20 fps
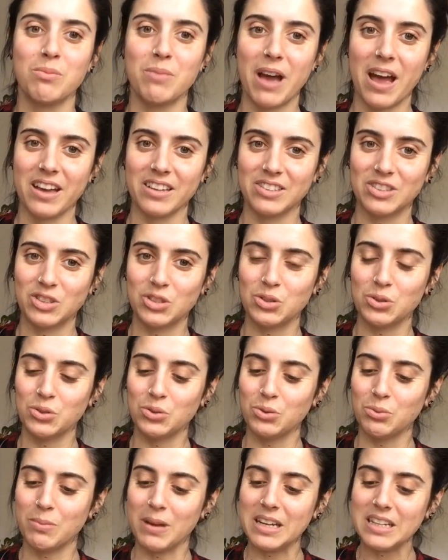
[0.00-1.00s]
best
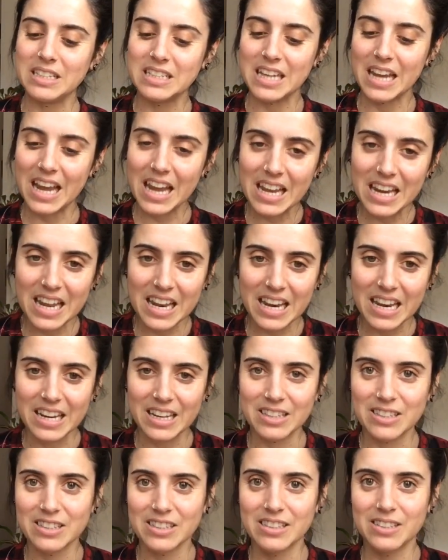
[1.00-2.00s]
to maintain it in
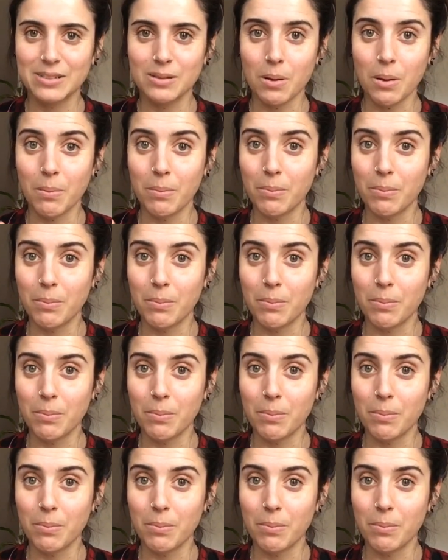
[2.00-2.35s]
its